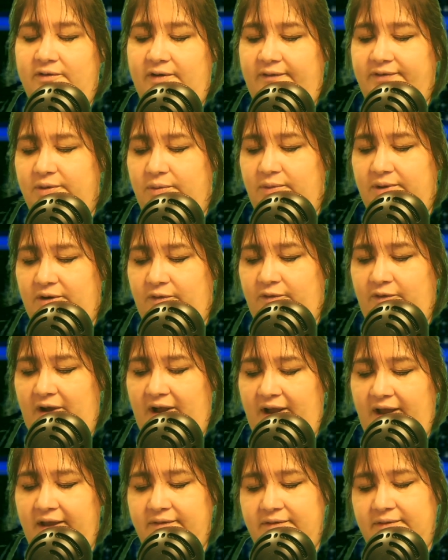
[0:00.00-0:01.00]
off the
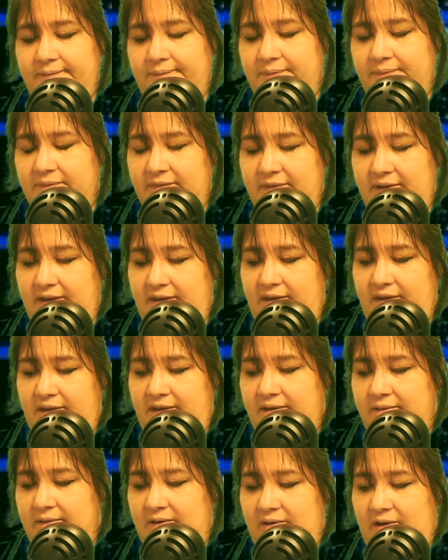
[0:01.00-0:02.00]
105,
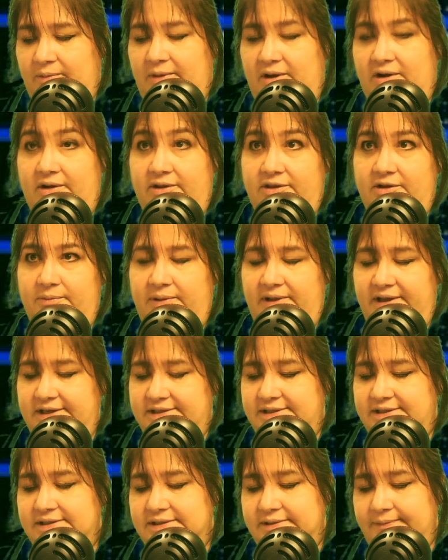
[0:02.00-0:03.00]
among other
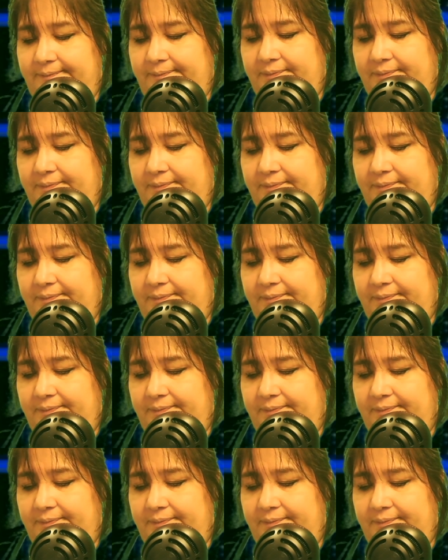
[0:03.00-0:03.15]
places.